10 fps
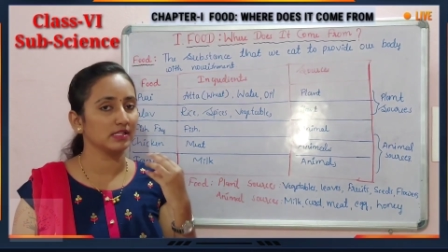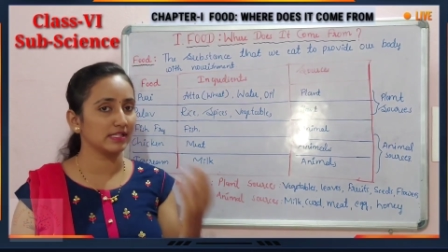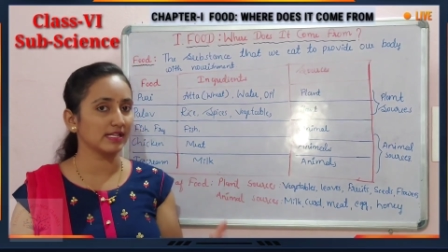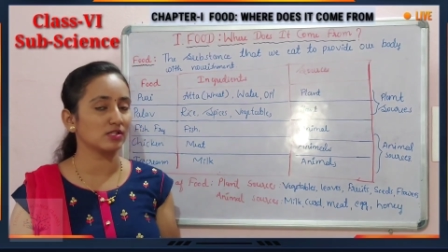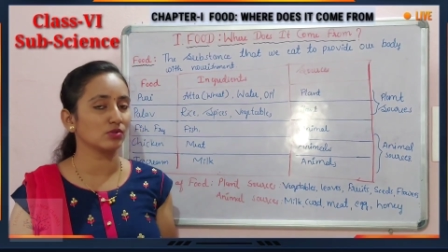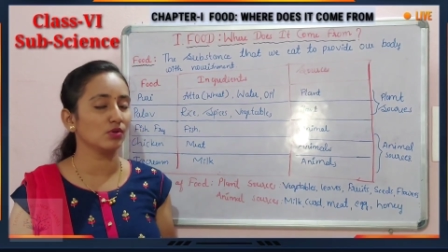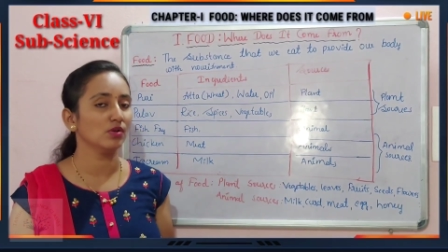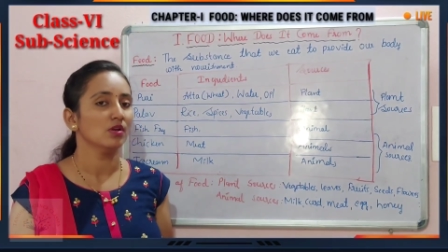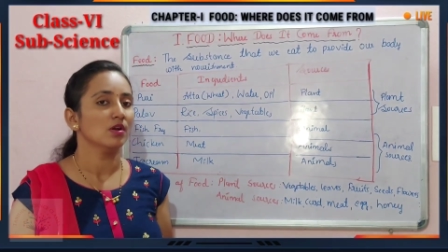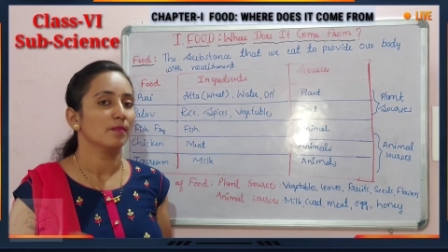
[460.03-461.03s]
It is
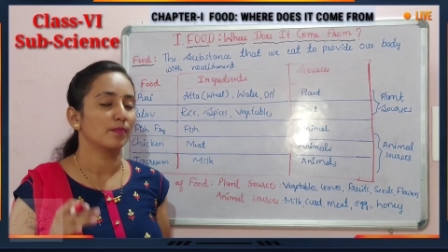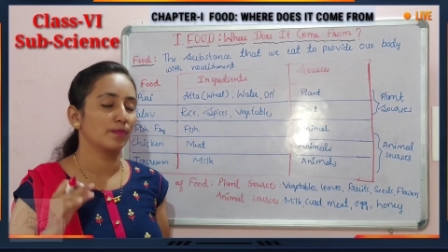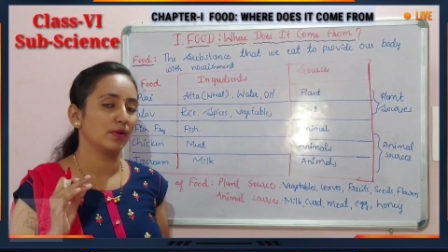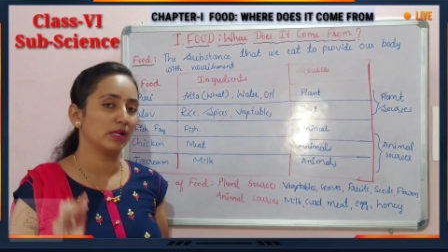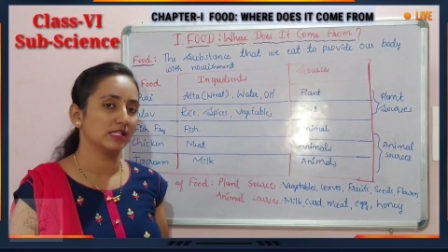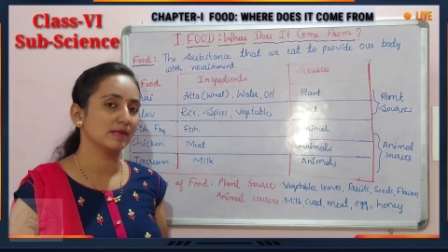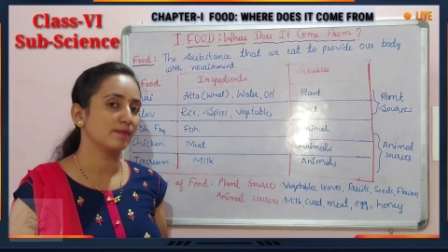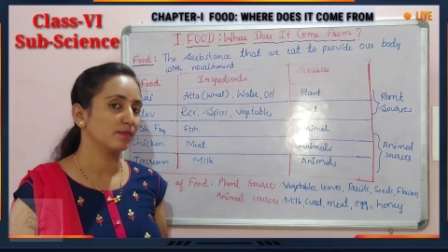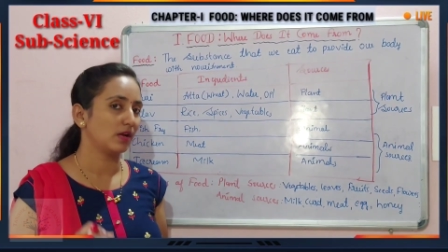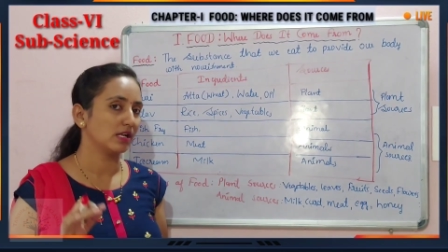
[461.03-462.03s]
also
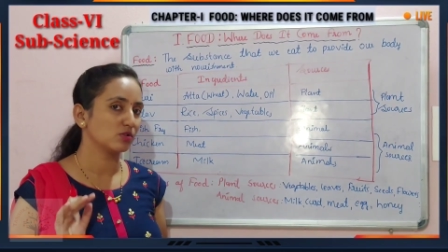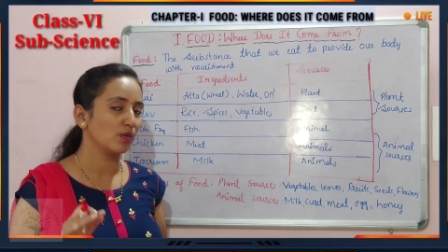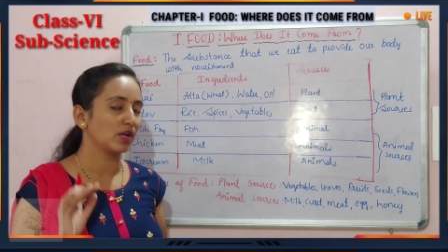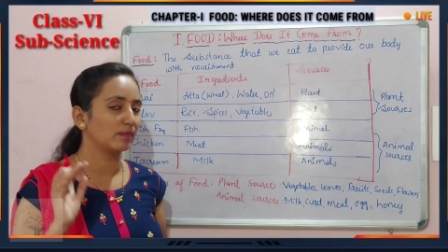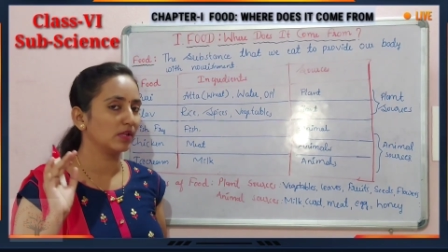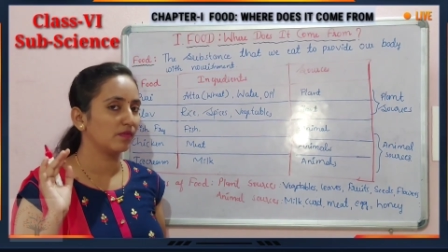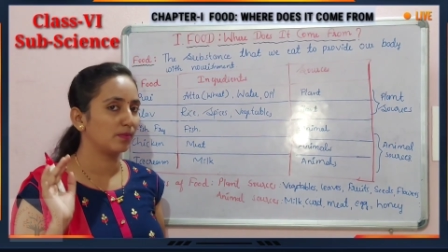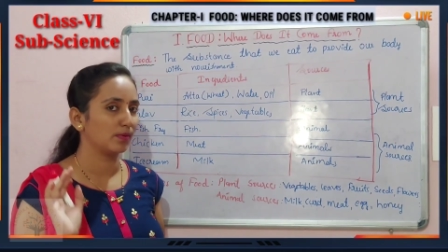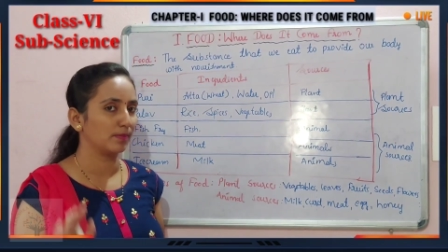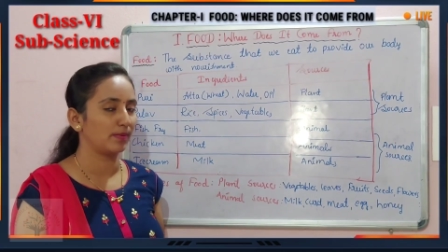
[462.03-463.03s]
one of the
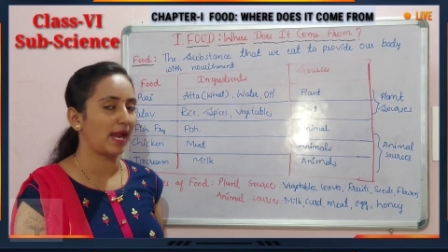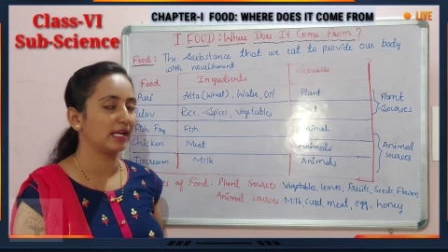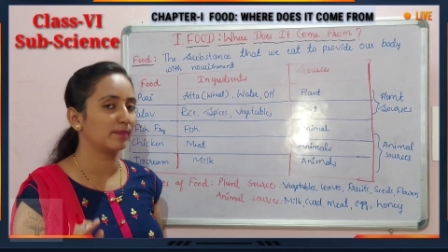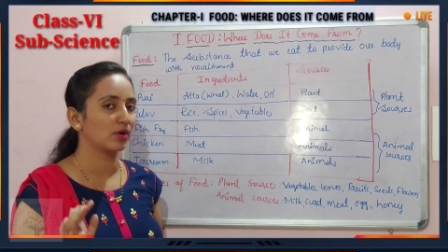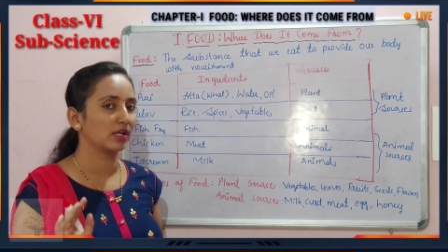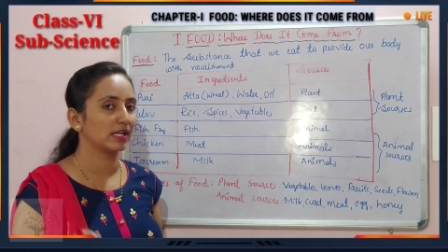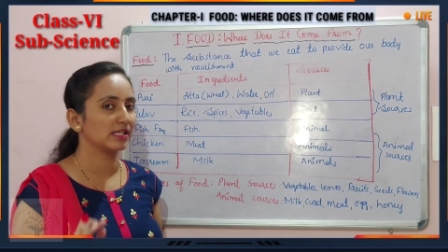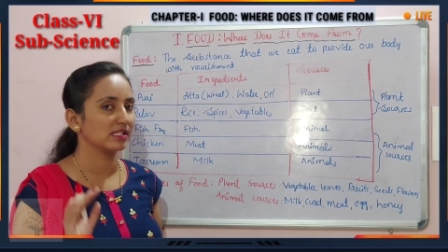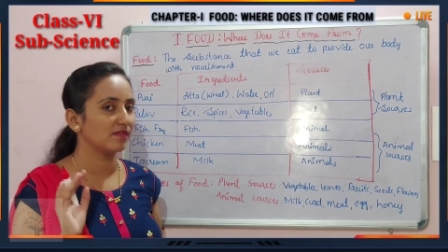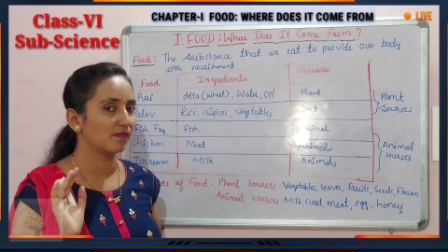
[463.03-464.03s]
plant product.
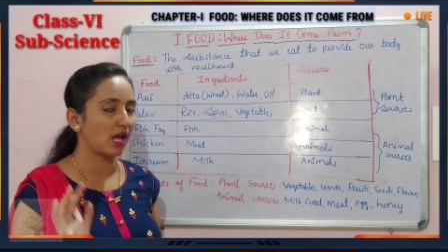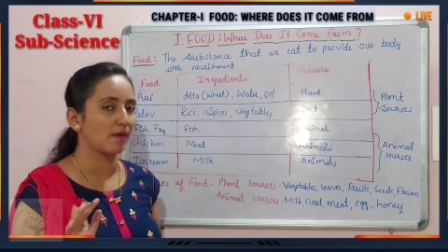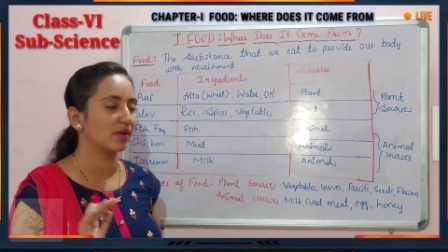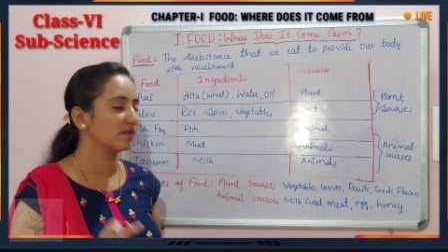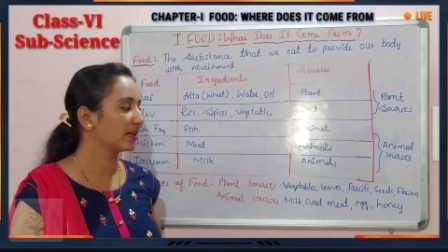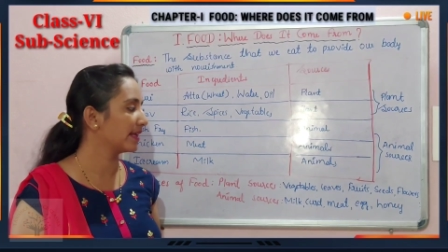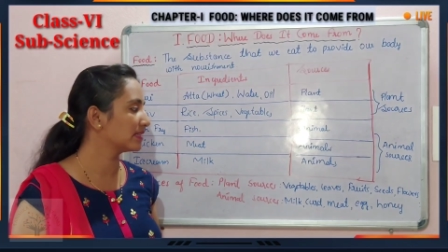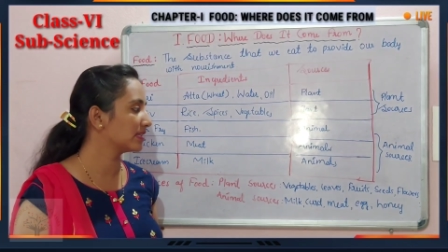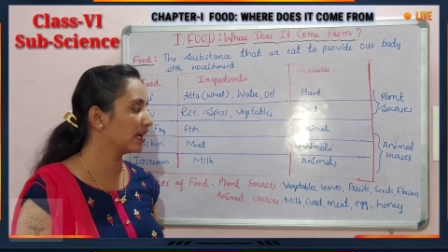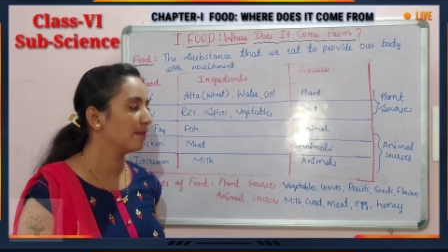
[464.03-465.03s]
It is a flower we
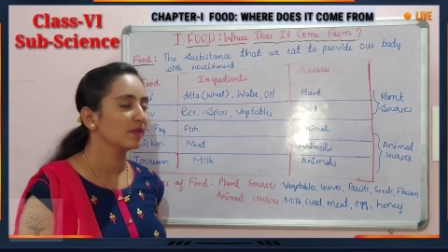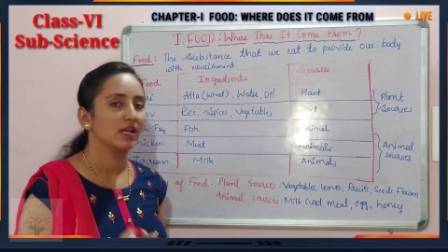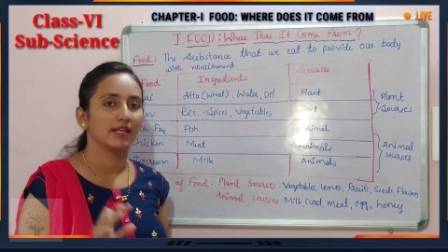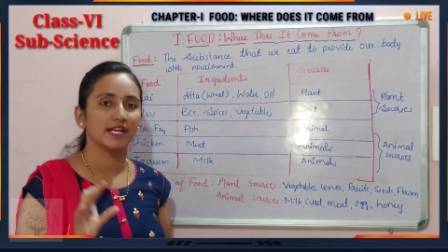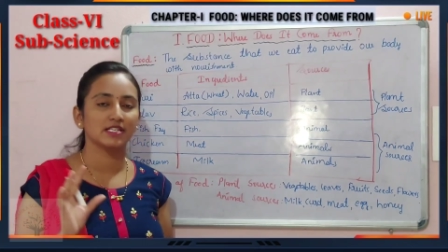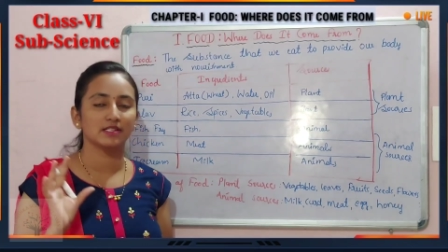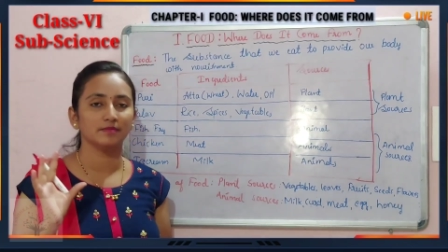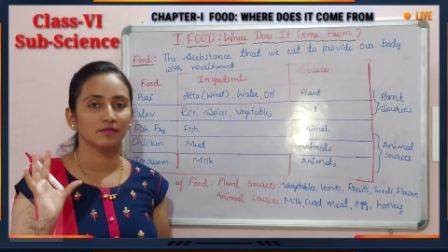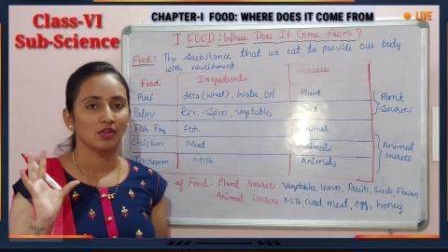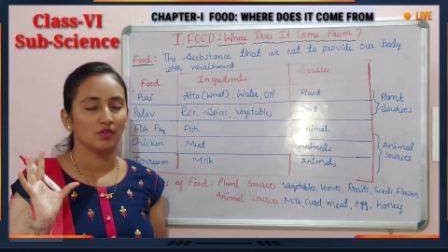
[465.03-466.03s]
can say. Next,
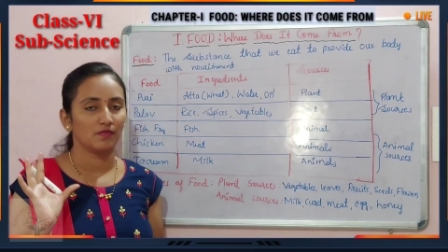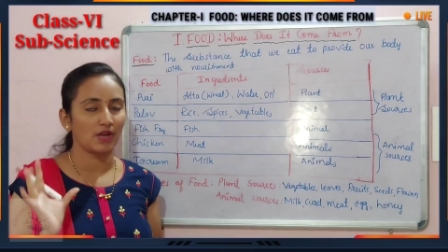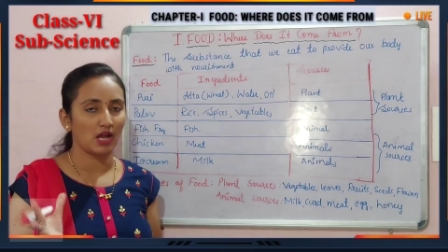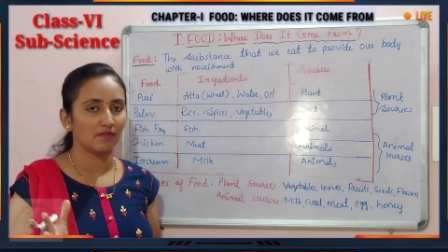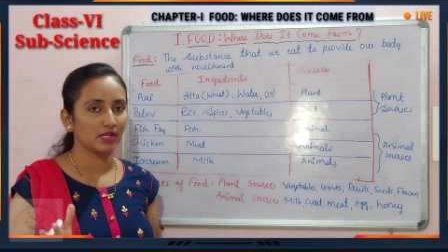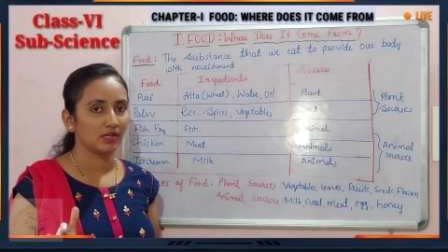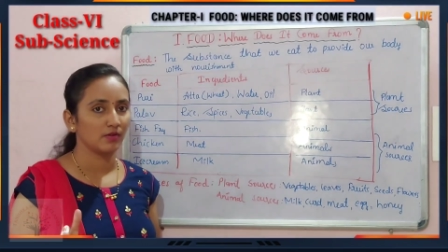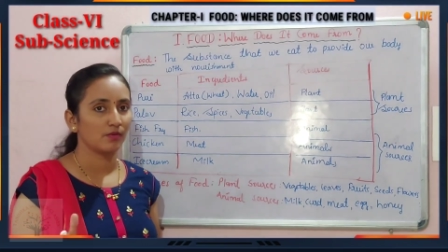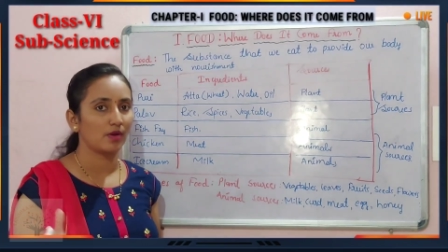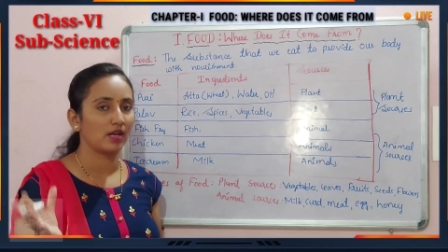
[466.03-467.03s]
flower
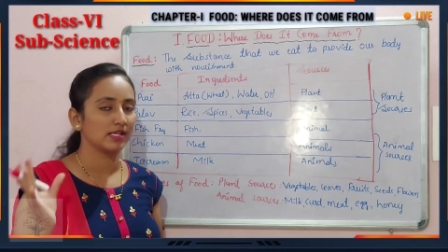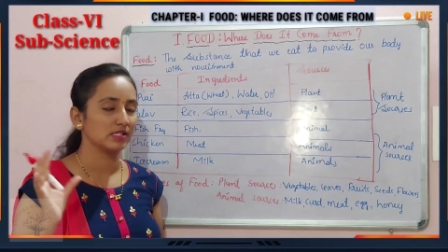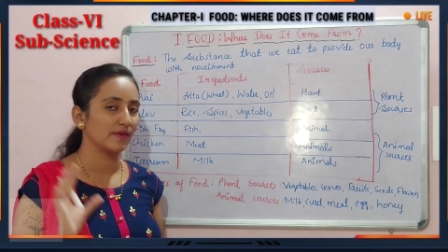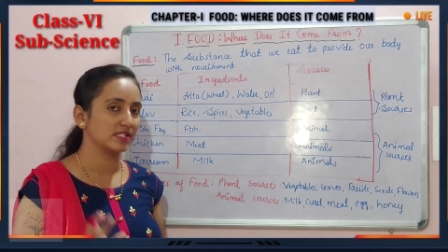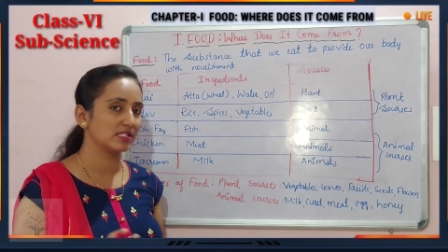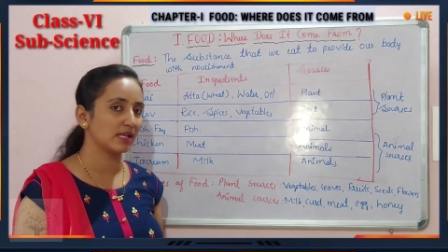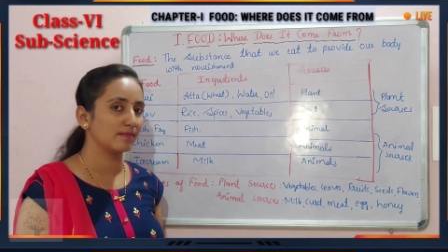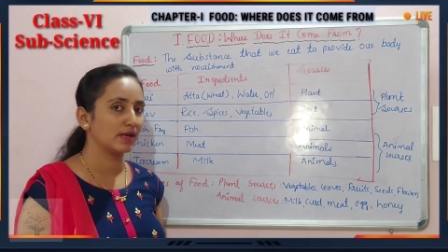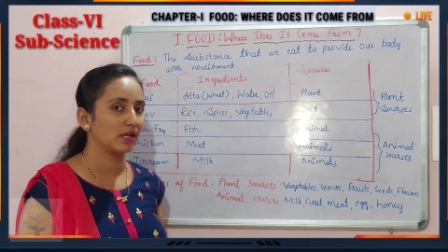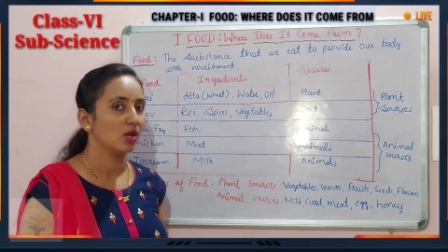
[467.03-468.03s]
as a
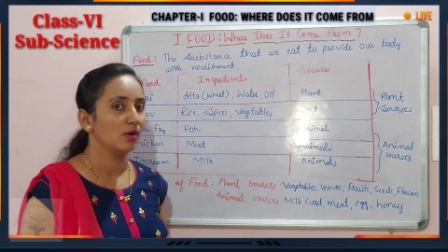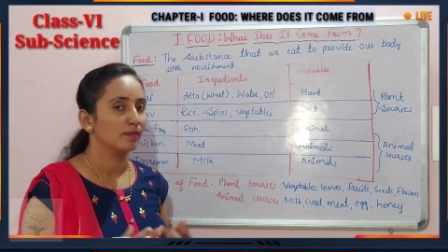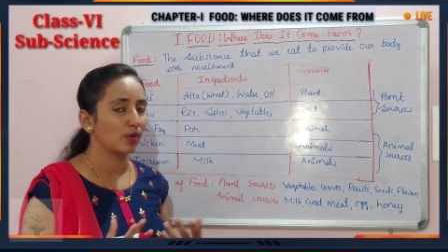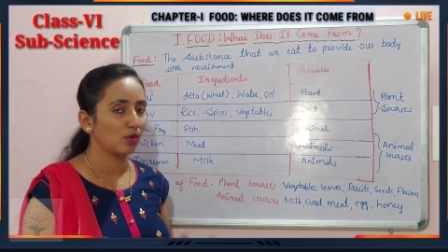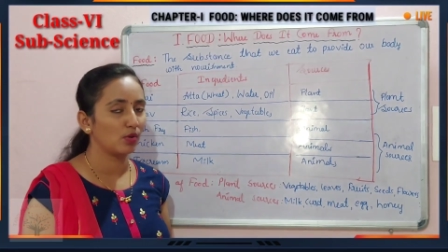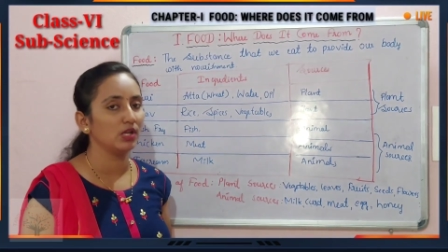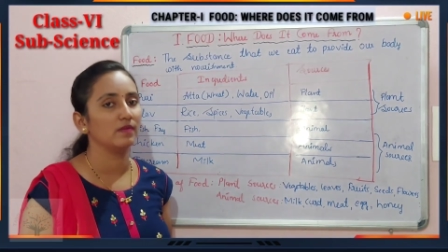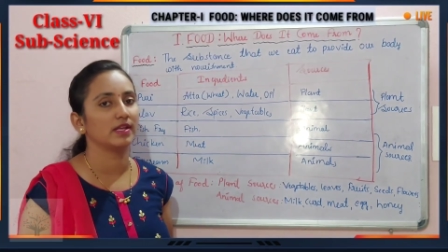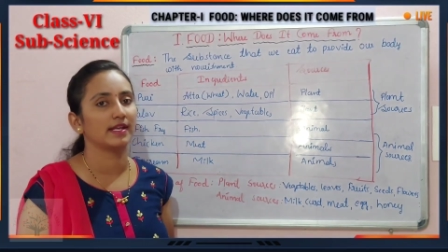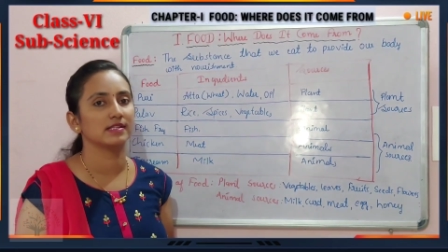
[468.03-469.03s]
vegetable.
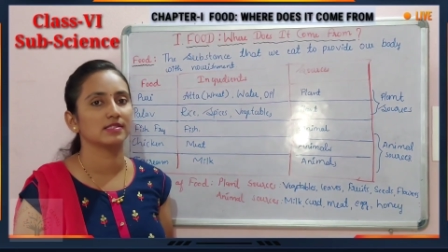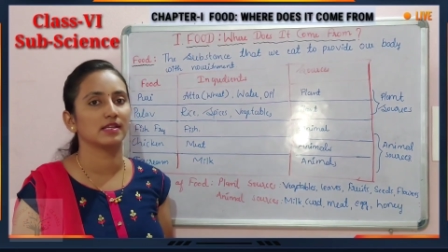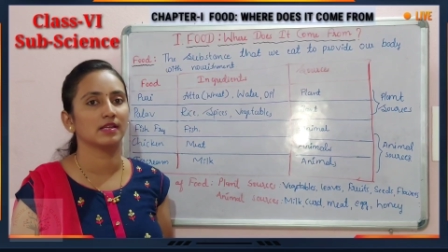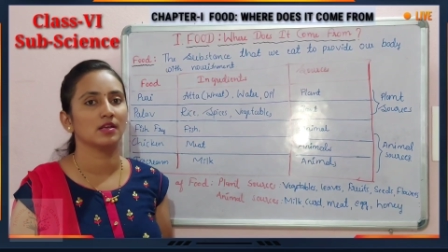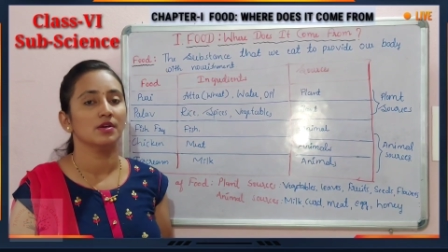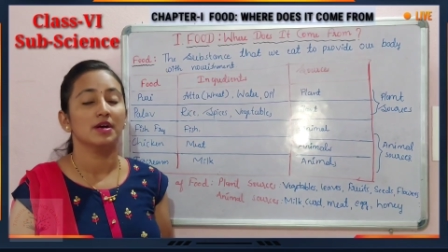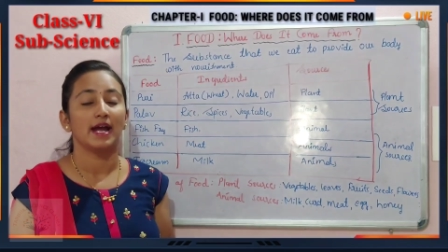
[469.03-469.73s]
Broccoli we can say.